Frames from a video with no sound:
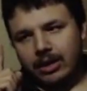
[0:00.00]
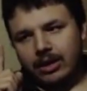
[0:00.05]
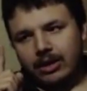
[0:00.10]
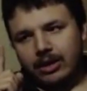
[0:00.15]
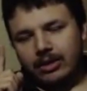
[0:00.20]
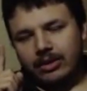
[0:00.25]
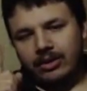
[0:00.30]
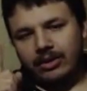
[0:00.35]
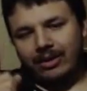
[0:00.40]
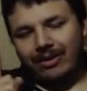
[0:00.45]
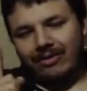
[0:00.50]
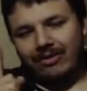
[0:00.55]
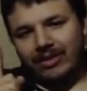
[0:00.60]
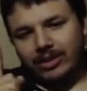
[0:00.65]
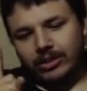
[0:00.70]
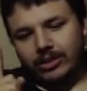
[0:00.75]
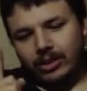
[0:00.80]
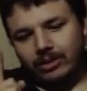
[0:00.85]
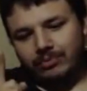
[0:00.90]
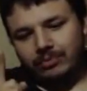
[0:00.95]

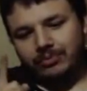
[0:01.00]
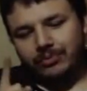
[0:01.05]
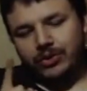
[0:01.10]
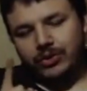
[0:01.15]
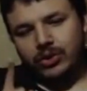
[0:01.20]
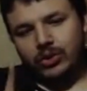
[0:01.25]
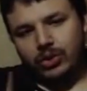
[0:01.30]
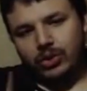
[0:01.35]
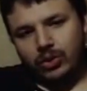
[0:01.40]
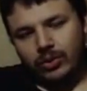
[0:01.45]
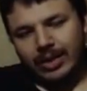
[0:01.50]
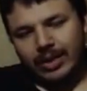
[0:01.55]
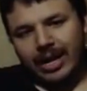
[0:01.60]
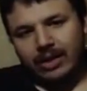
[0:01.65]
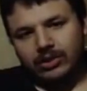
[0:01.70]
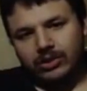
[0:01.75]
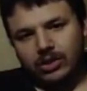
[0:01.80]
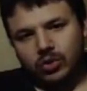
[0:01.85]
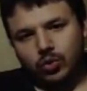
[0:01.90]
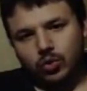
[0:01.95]
Eurovision
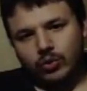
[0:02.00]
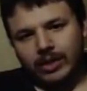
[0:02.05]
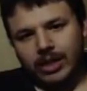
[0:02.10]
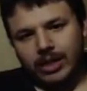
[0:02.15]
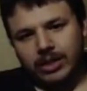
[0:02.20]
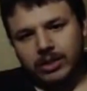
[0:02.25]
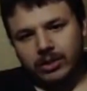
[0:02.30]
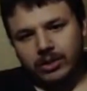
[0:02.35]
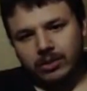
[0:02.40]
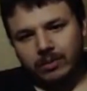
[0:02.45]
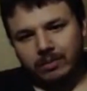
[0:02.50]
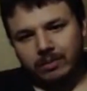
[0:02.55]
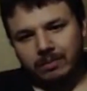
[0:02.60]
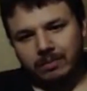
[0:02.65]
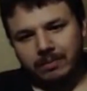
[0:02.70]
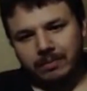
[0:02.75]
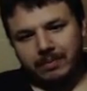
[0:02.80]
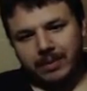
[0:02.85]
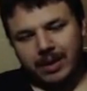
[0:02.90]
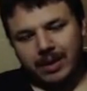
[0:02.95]
2022.
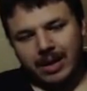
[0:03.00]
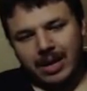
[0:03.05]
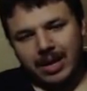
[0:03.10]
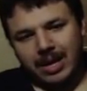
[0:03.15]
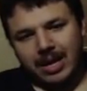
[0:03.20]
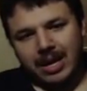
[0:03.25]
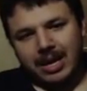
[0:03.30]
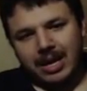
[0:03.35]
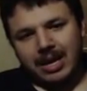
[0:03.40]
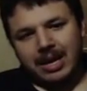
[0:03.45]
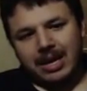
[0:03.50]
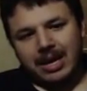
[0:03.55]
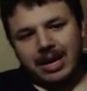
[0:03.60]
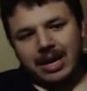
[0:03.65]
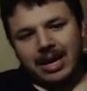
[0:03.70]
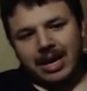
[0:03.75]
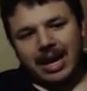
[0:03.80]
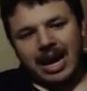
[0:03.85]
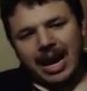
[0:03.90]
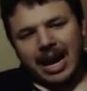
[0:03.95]

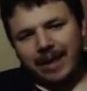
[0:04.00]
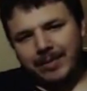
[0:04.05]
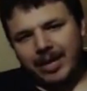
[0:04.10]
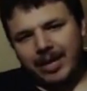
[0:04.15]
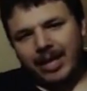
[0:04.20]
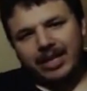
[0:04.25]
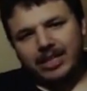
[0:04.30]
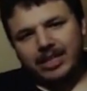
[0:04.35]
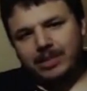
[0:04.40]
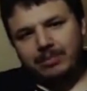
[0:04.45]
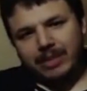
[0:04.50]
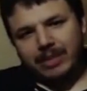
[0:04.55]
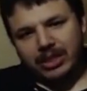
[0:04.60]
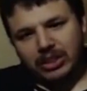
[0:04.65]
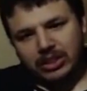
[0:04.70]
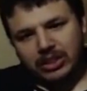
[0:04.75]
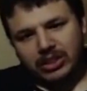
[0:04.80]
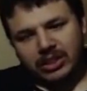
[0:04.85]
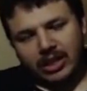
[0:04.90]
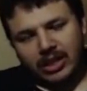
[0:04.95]
I'm not as
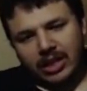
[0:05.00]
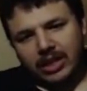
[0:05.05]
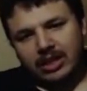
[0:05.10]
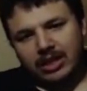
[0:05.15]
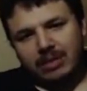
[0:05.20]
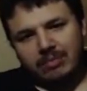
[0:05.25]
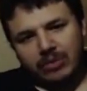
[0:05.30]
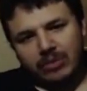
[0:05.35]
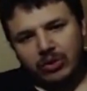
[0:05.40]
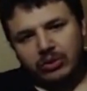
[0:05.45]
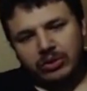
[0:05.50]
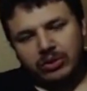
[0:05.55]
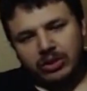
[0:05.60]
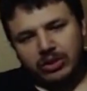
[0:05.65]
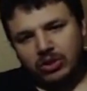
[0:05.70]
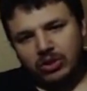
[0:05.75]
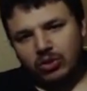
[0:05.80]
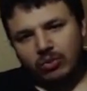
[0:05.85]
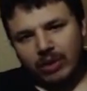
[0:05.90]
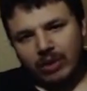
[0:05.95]
much in the mood
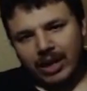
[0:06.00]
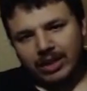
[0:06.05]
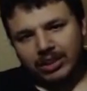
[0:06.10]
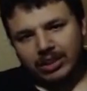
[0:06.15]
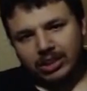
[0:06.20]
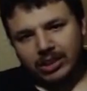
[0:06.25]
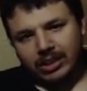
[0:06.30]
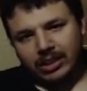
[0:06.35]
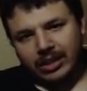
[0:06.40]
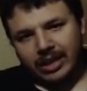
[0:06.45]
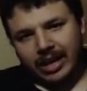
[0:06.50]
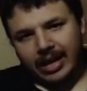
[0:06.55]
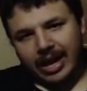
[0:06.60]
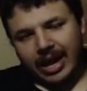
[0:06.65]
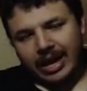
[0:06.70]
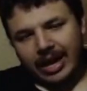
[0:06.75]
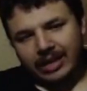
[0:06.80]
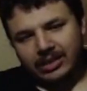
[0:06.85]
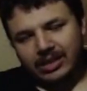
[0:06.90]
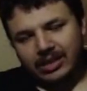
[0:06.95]
to watch it
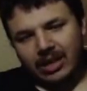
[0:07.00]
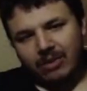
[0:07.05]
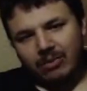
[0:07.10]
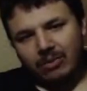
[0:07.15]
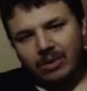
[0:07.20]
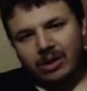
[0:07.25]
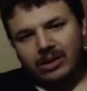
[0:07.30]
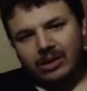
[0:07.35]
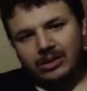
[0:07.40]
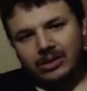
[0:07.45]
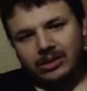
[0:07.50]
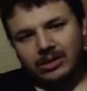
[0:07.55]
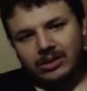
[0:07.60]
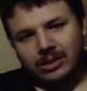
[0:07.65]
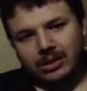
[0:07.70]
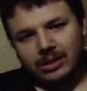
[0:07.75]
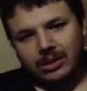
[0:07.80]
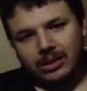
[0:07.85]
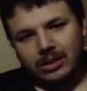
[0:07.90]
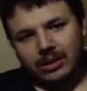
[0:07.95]
as I was.
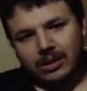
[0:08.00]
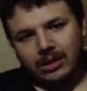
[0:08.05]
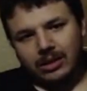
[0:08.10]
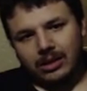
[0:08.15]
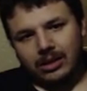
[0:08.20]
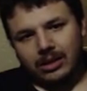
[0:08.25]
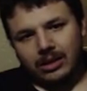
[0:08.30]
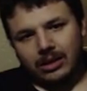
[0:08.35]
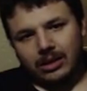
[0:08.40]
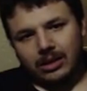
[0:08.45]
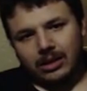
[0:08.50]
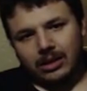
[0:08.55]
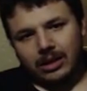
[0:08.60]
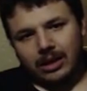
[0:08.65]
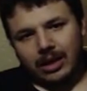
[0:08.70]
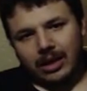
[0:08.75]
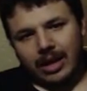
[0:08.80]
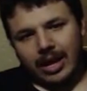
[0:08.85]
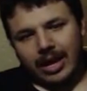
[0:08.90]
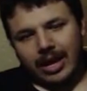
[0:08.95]

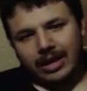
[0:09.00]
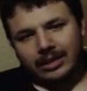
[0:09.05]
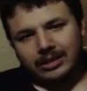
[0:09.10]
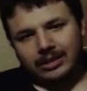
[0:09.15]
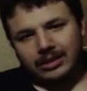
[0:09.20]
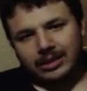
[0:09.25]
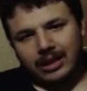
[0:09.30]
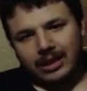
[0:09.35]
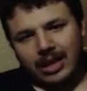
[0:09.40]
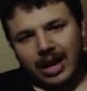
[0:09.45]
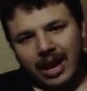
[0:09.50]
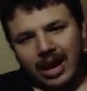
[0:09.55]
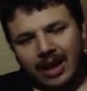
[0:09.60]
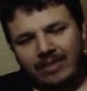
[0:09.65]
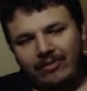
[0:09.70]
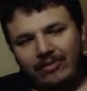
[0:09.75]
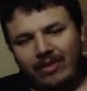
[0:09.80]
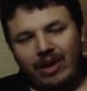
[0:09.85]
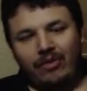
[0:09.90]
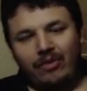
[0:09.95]
And
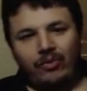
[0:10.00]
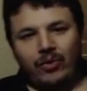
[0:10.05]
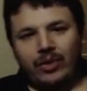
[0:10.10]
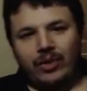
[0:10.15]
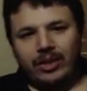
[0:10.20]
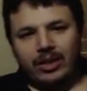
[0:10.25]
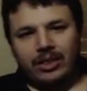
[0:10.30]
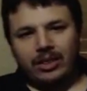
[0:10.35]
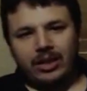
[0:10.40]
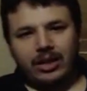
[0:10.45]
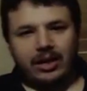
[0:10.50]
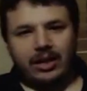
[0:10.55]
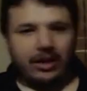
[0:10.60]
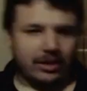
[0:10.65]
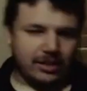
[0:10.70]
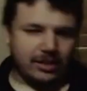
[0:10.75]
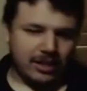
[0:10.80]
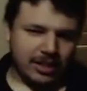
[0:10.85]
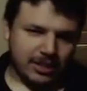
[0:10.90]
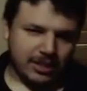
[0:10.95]
I avoided the
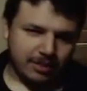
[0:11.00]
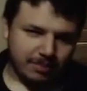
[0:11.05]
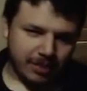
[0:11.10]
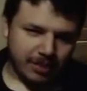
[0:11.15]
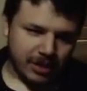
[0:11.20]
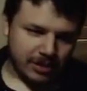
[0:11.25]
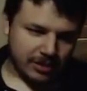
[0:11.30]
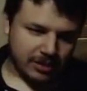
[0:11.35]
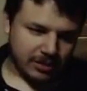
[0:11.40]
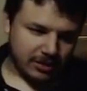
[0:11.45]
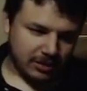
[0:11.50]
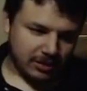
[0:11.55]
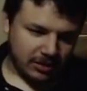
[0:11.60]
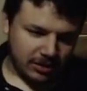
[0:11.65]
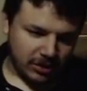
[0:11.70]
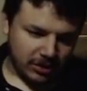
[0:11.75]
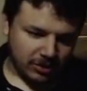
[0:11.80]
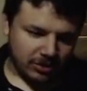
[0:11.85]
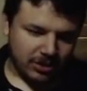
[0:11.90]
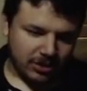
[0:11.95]
contest, but
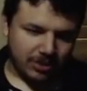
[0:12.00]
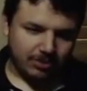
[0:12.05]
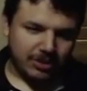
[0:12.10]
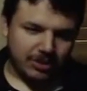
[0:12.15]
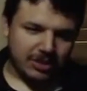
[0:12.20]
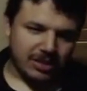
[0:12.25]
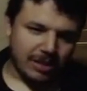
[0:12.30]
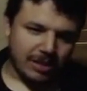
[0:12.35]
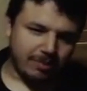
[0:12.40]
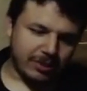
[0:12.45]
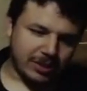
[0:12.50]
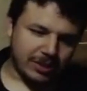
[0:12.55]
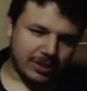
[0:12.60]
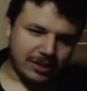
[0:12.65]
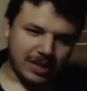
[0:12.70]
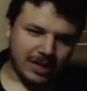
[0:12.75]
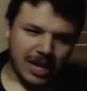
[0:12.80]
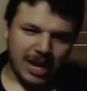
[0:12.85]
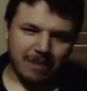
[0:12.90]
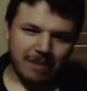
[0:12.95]
still some
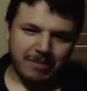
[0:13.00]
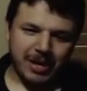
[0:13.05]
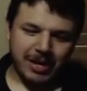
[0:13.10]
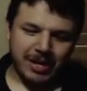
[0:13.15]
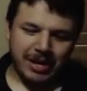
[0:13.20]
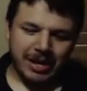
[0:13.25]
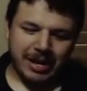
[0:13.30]
snippets came in.